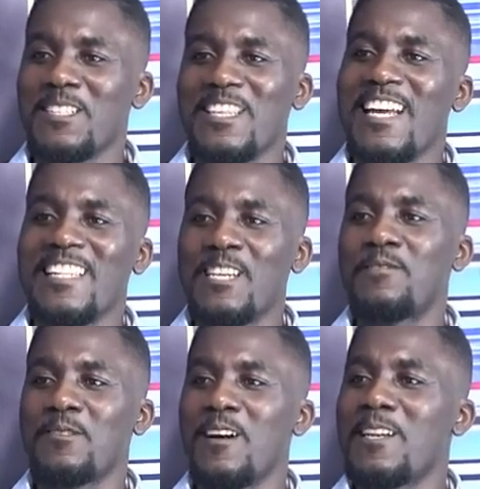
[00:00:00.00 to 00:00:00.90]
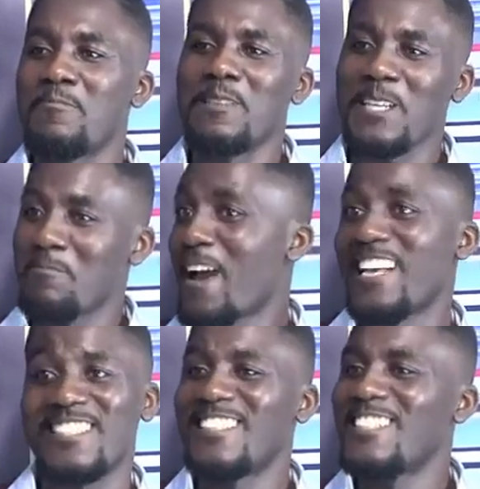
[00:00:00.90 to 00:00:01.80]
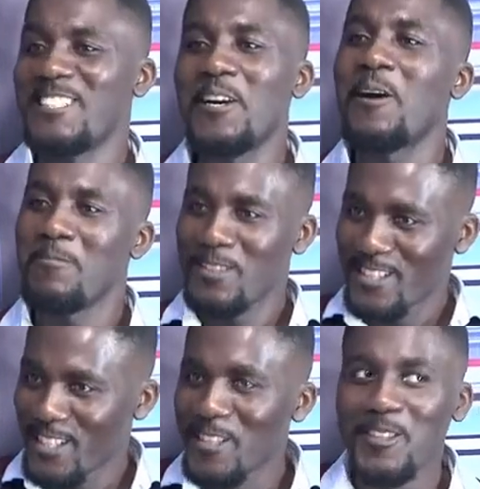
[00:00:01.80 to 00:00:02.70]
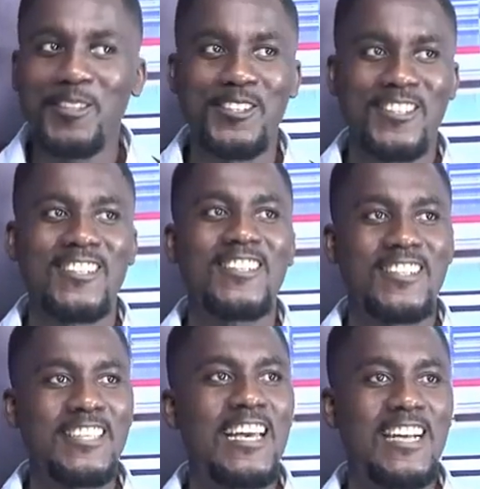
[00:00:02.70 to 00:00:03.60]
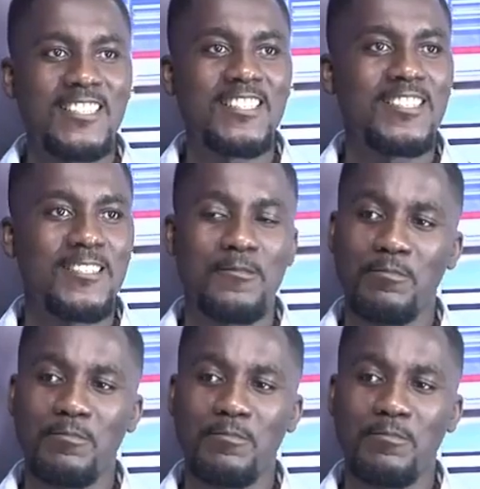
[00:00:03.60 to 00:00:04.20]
If I said I lived around, that means I mastered it. No, I'm still. Yes.